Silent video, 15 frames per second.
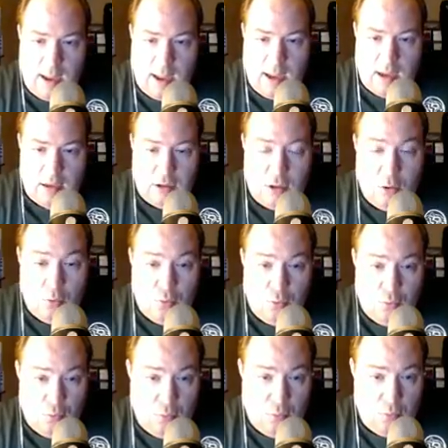and
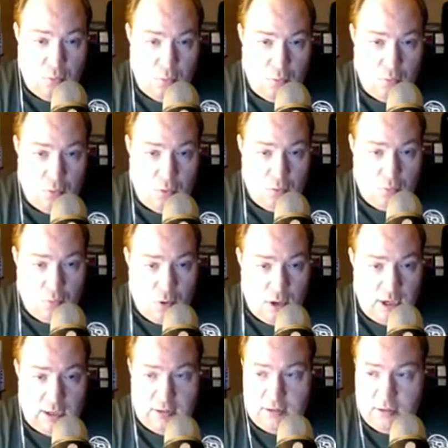you were
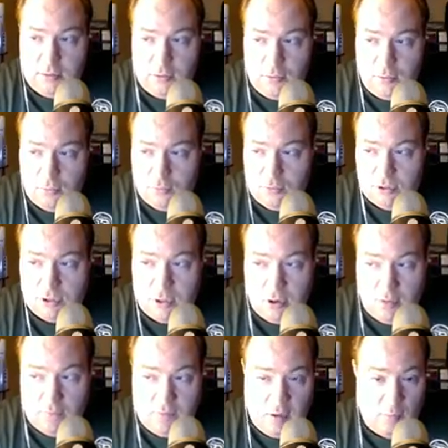wanting to
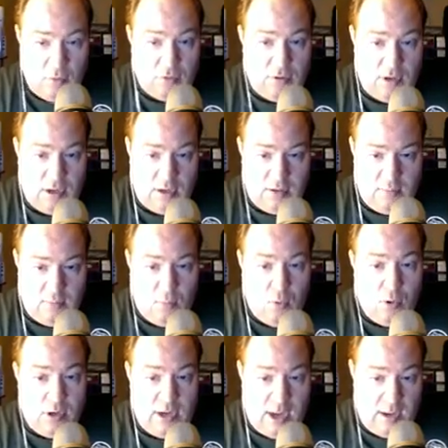resolve
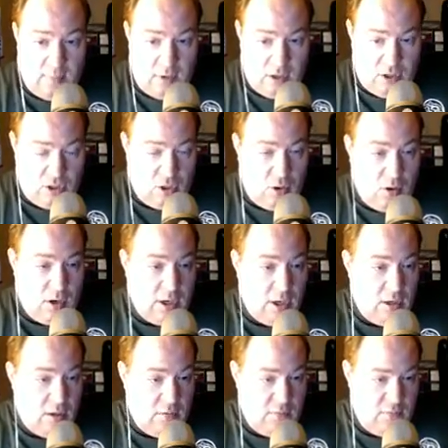more damage
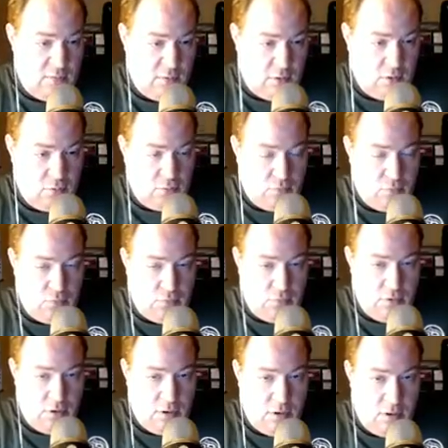on
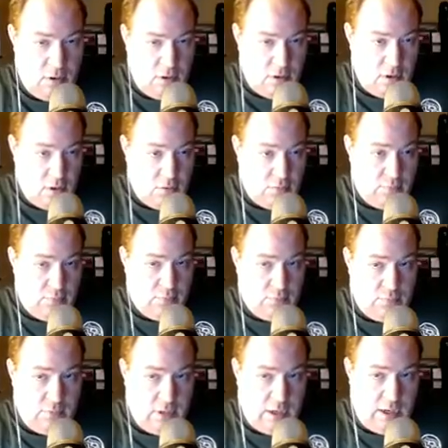or
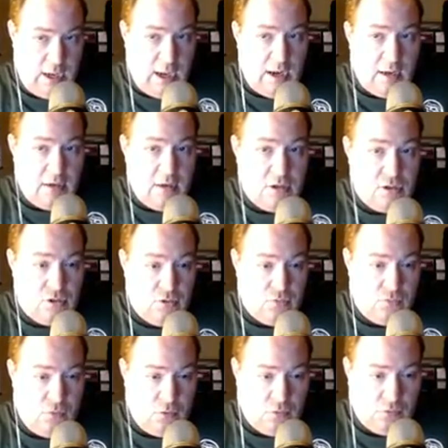get additional
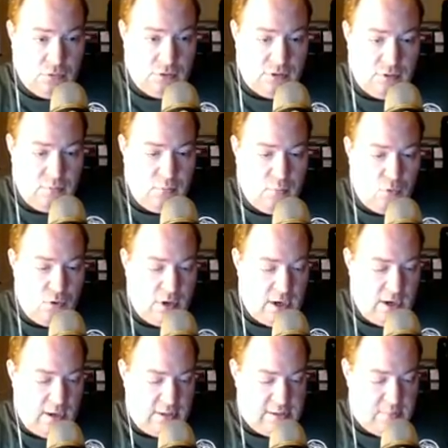rolls, more
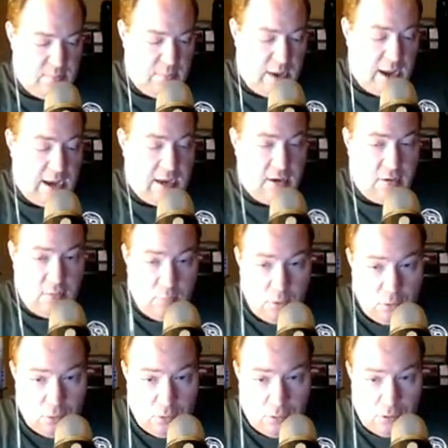dice back into the
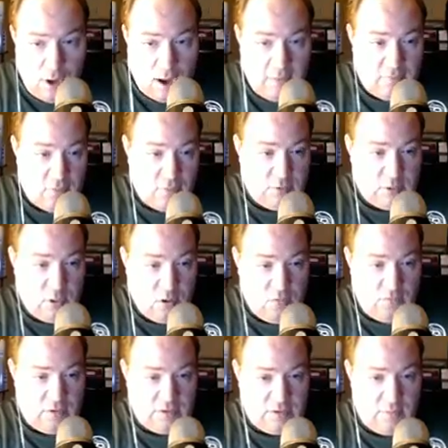pool after
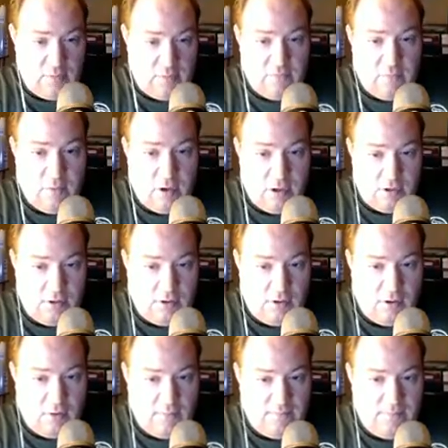resolving some of them on a
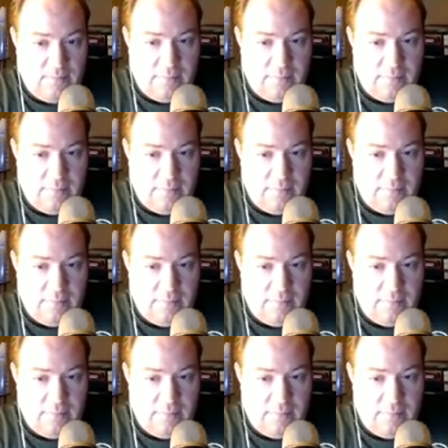turn,